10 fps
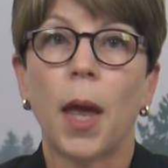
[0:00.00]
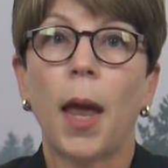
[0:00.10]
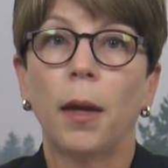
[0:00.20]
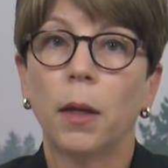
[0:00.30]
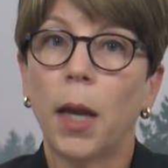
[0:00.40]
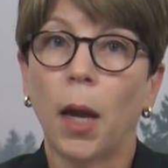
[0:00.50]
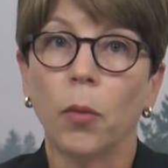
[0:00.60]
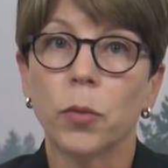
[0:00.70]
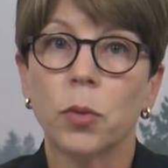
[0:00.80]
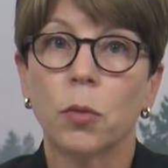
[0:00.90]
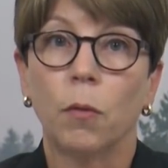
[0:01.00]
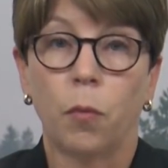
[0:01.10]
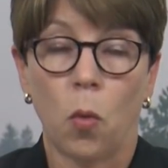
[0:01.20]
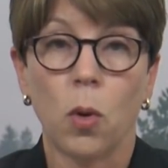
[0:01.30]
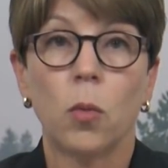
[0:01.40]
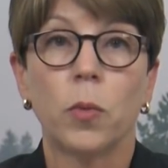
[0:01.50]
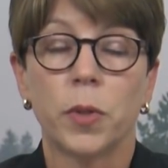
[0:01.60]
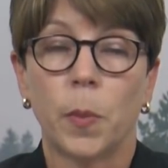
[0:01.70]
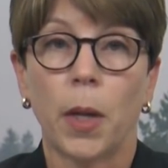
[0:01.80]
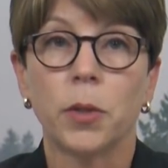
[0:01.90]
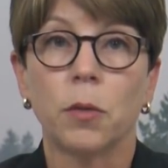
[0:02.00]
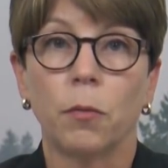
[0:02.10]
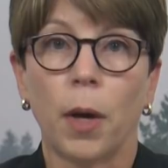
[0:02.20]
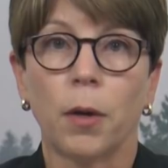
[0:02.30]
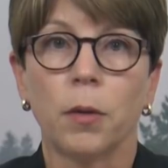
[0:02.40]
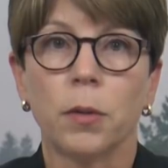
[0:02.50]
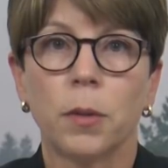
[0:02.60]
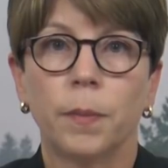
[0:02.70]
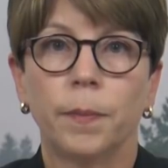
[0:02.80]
and accounts for responsive records.